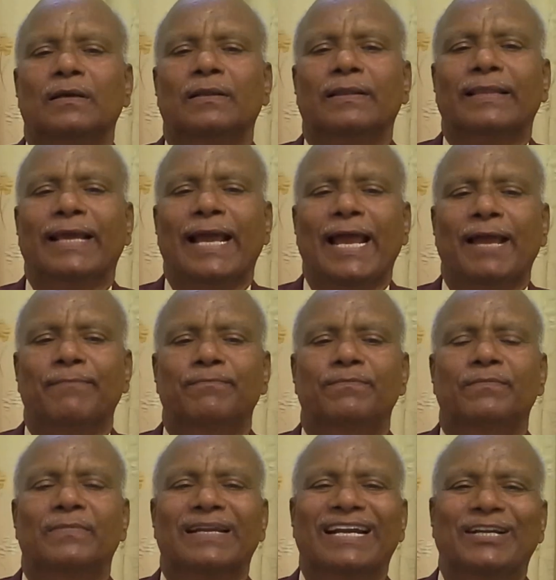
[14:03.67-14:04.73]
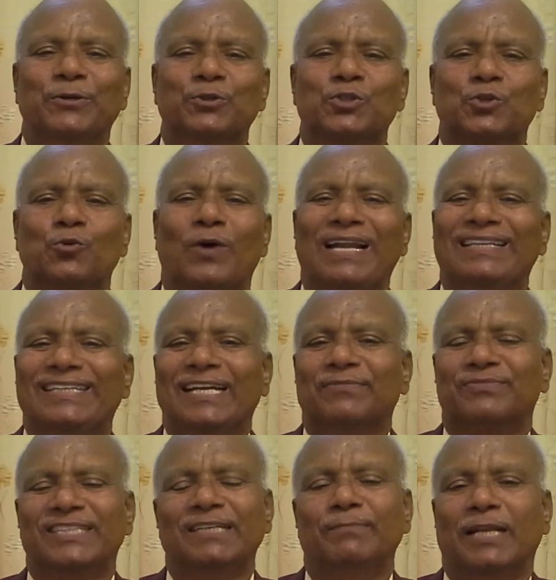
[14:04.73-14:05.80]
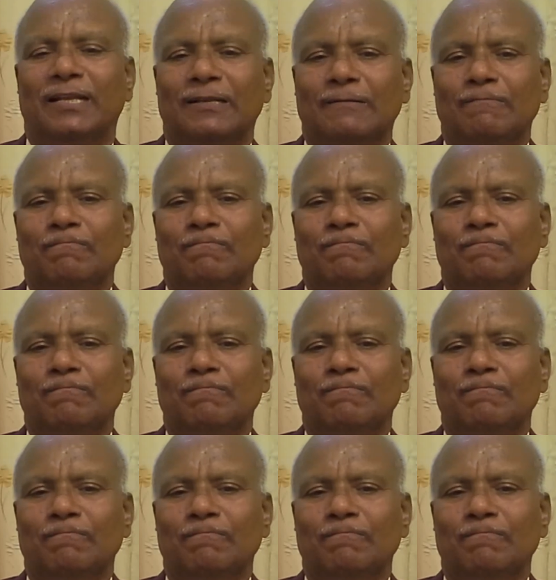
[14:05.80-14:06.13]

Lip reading: they have reduced quality of semen.